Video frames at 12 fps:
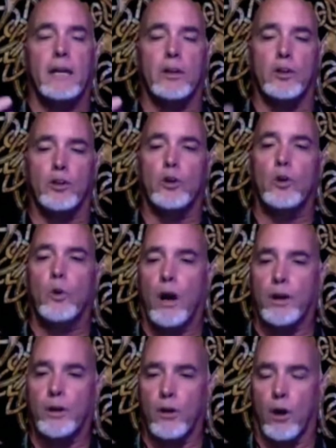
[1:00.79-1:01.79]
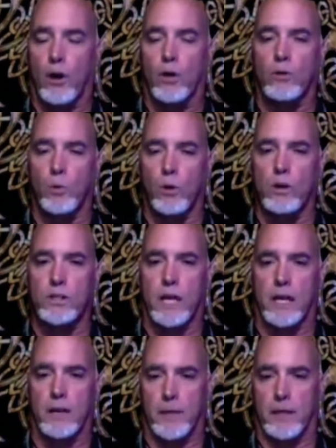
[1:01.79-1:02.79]
you are your own worst
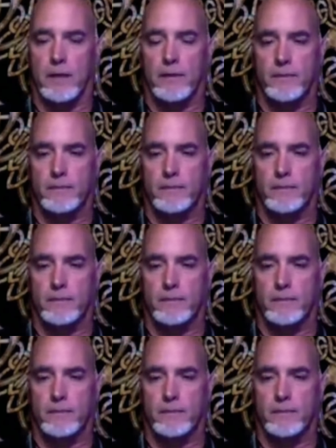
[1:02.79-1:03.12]
enemy.